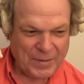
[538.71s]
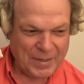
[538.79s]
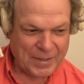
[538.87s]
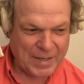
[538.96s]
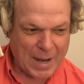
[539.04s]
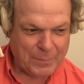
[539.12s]

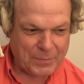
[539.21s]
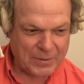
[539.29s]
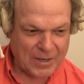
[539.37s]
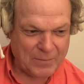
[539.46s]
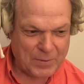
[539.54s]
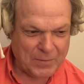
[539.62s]
a
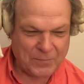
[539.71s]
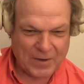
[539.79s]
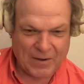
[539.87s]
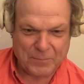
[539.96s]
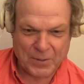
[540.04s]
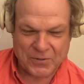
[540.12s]
captain gave me
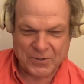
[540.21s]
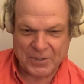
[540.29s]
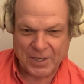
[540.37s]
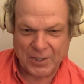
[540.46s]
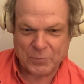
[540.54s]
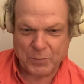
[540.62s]
$5 to
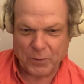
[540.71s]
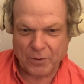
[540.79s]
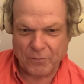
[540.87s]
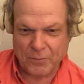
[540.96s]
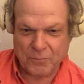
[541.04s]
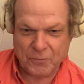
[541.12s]
take his
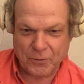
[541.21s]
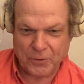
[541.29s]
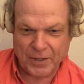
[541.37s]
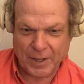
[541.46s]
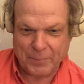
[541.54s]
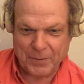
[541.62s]
boat over and
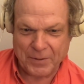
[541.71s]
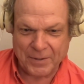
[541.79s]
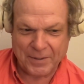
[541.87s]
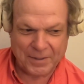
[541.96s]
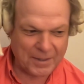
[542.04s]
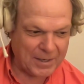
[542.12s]
fuel it up. And
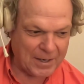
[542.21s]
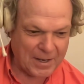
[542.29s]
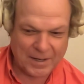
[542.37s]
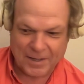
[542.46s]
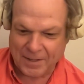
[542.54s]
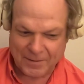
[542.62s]
it got
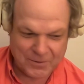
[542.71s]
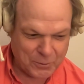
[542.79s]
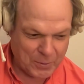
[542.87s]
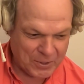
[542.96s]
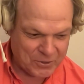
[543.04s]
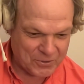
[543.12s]
on, it had
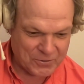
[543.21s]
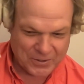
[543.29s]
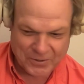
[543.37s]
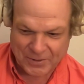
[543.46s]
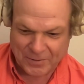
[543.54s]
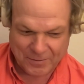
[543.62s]
2 engines.
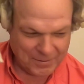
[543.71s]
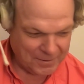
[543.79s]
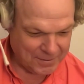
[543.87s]
And I said,